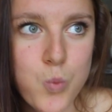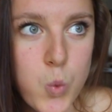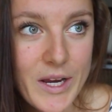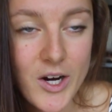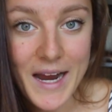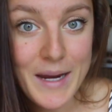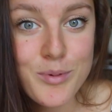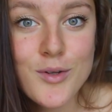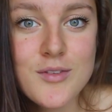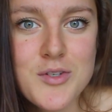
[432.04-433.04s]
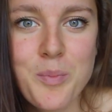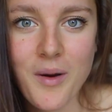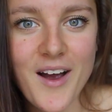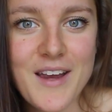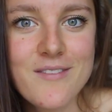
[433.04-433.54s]
we are able to
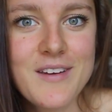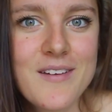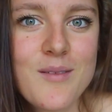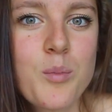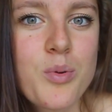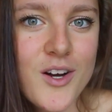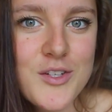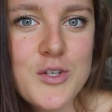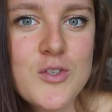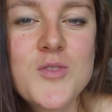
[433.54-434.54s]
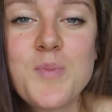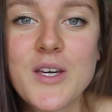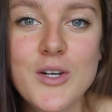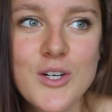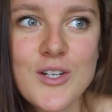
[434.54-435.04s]
buy vegan produce
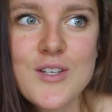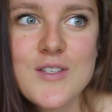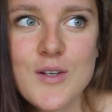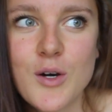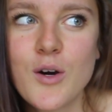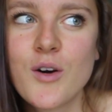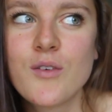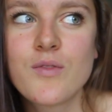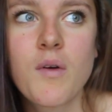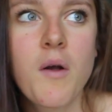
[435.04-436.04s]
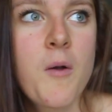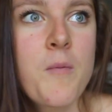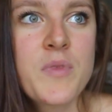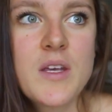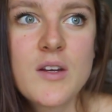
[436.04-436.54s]
because of,
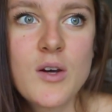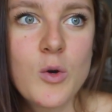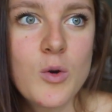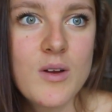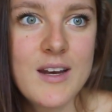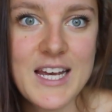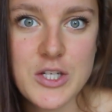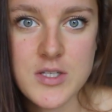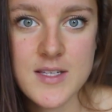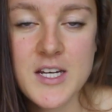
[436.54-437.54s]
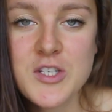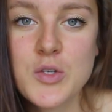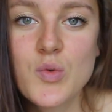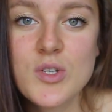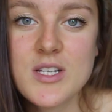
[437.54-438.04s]
you know,
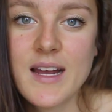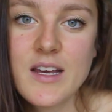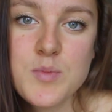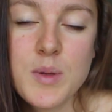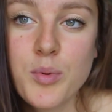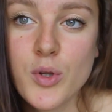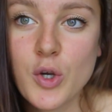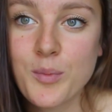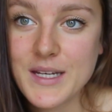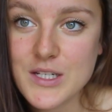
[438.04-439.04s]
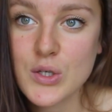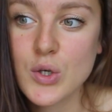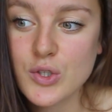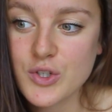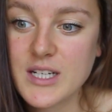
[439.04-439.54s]
legislation which allows people to come into
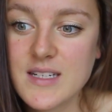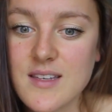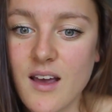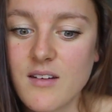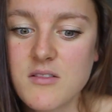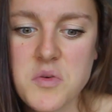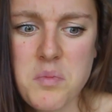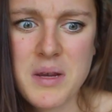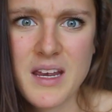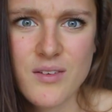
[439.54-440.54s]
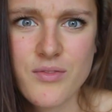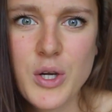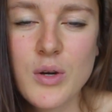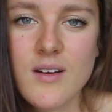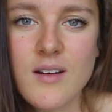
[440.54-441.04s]
countries and pick
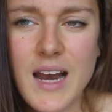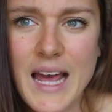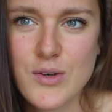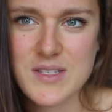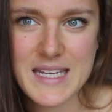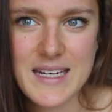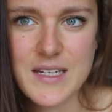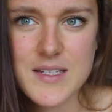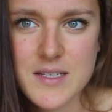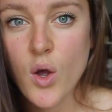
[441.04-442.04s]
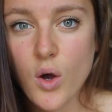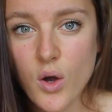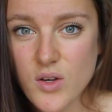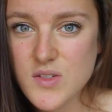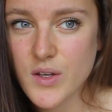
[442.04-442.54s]
fruit and allow us eat it.
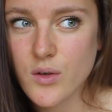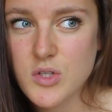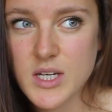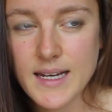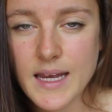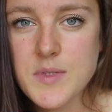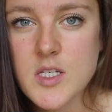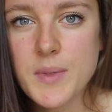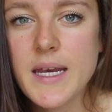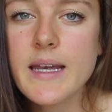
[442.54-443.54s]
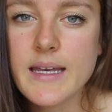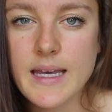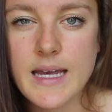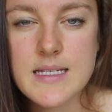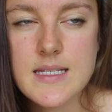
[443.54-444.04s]
Also, she claims to be
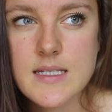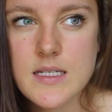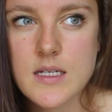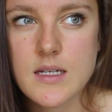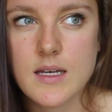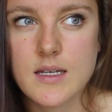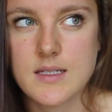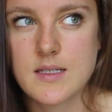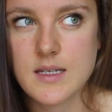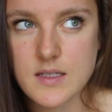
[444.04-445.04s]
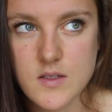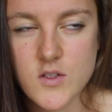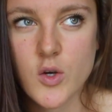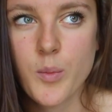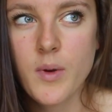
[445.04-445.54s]
against
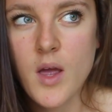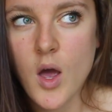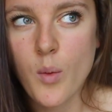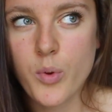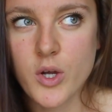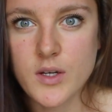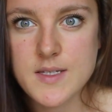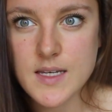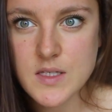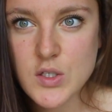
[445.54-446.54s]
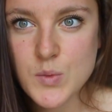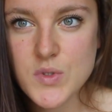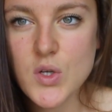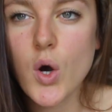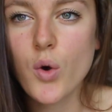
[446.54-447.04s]
system, but
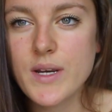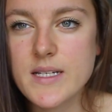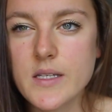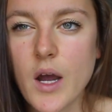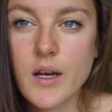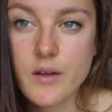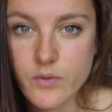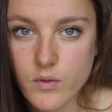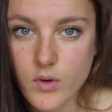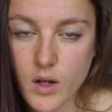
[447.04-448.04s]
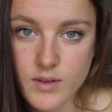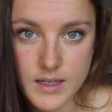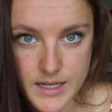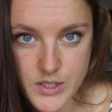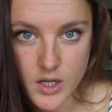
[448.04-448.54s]
systems always kind of involve a
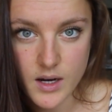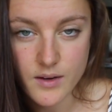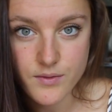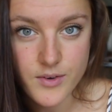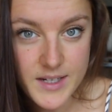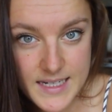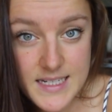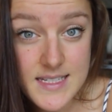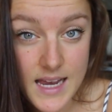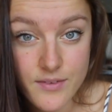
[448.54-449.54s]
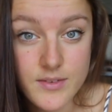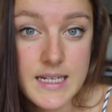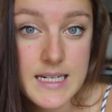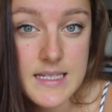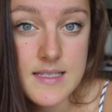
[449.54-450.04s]
leader, and Freelee
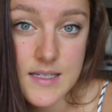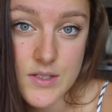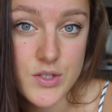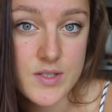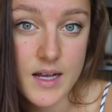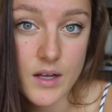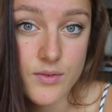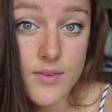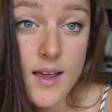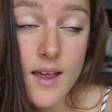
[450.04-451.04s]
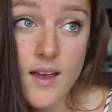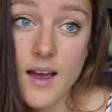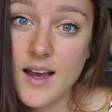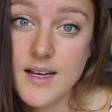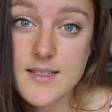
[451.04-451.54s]
definitely sees herself
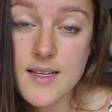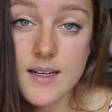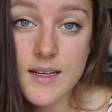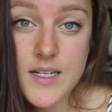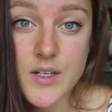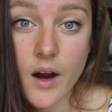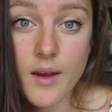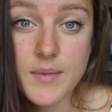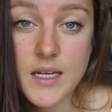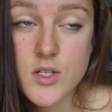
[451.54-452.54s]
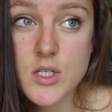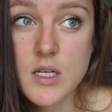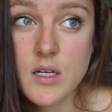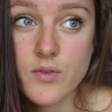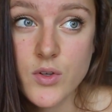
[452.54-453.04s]
as a leader. I mean,
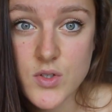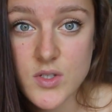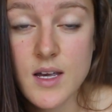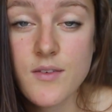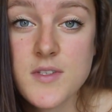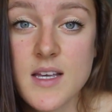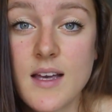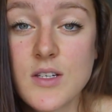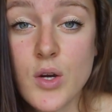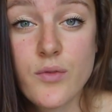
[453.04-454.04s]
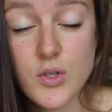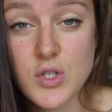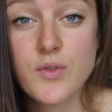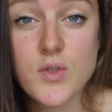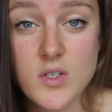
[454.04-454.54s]
she views herself
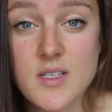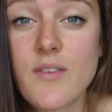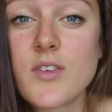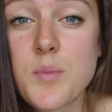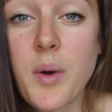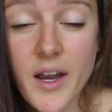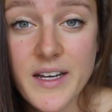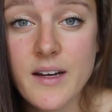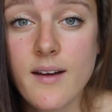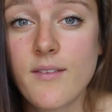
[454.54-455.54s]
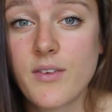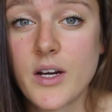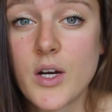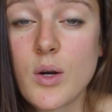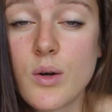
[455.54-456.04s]
as a pioneering
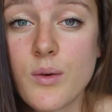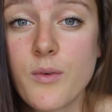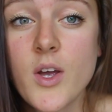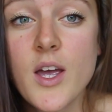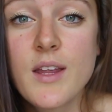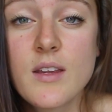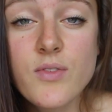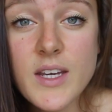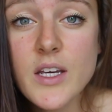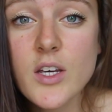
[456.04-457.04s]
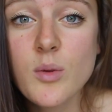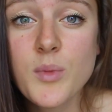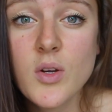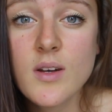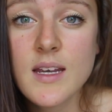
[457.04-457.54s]
figure of the vegan
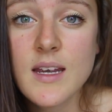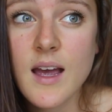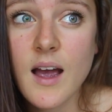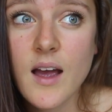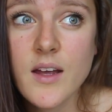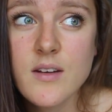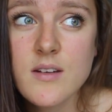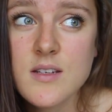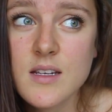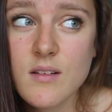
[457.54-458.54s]
community, and